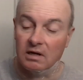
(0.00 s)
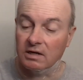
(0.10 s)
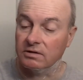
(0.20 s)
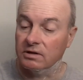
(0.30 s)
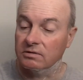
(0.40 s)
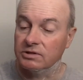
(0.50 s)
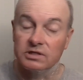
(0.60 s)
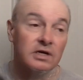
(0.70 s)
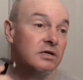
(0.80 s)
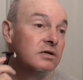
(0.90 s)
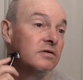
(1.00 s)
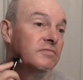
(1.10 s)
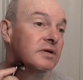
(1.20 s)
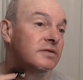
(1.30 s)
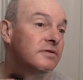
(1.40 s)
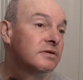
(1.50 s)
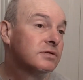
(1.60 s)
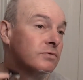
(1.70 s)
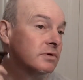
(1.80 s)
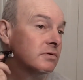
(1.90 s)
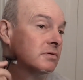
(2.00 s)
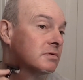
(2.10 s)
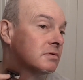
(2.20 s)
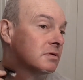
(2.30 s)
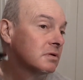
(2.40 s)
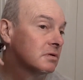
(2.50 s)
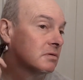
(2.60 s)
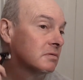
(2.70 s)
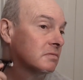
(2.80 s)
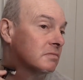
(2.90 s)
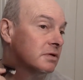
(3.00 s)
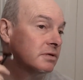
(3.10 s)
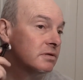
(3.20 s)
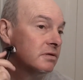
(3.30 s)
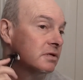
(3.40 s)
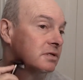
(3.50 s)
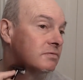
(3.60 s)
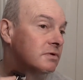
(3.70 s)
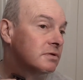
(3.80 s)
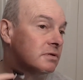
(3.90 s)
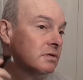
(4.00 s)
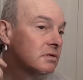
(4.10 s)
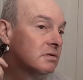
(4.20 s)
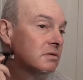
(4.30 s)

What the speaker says: I don't know, Gillette could have made this one, but this one,